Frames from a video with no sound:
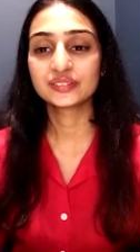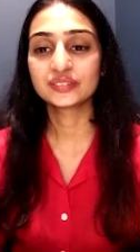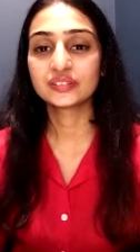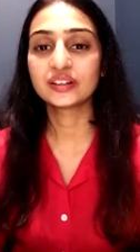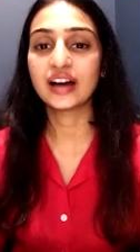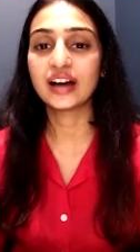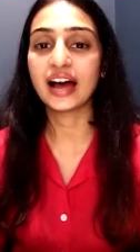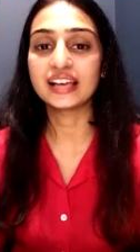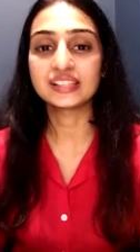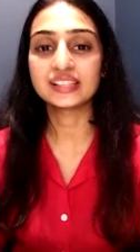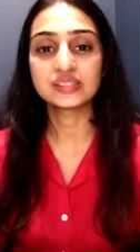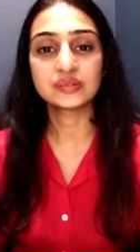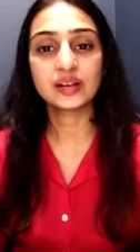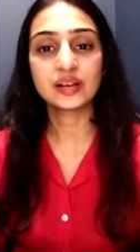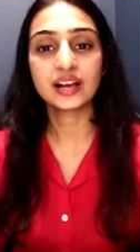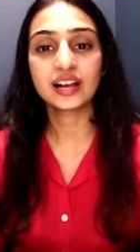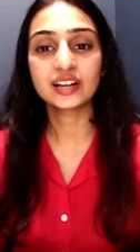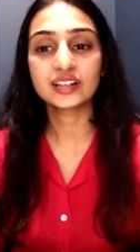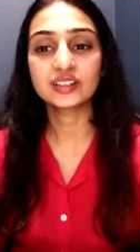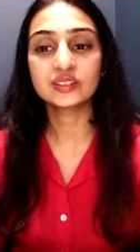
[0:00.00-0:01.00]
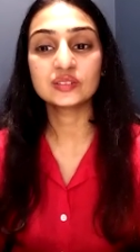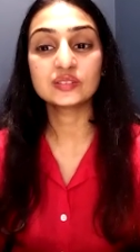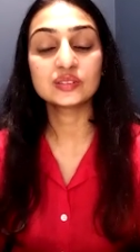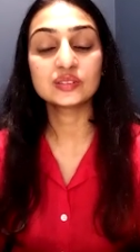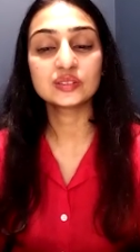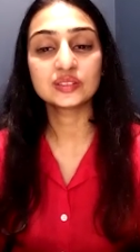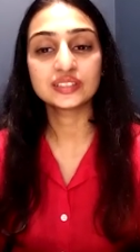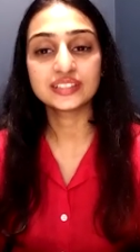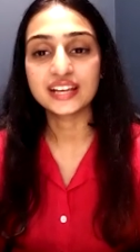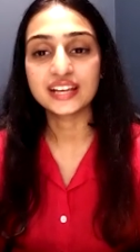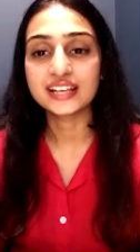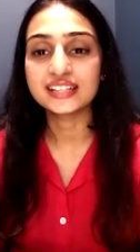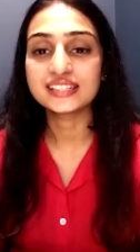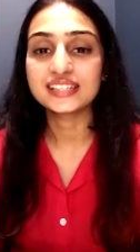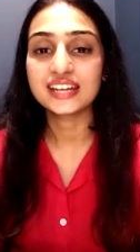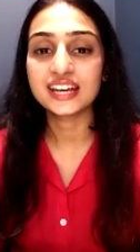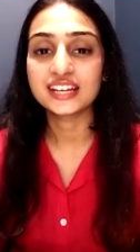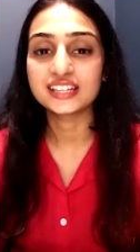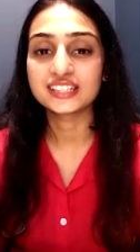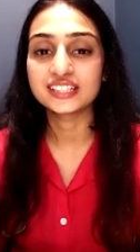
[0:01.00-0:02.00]
So, as we conclude
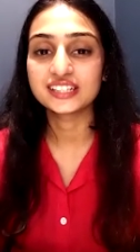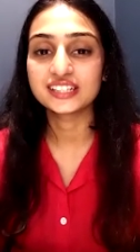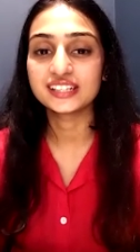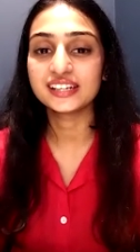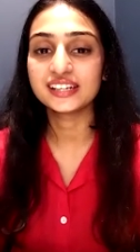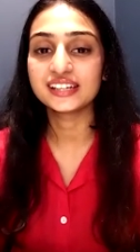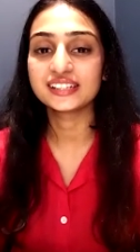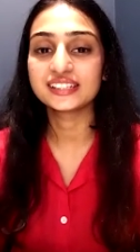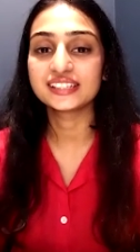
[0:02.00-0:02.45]
today's session,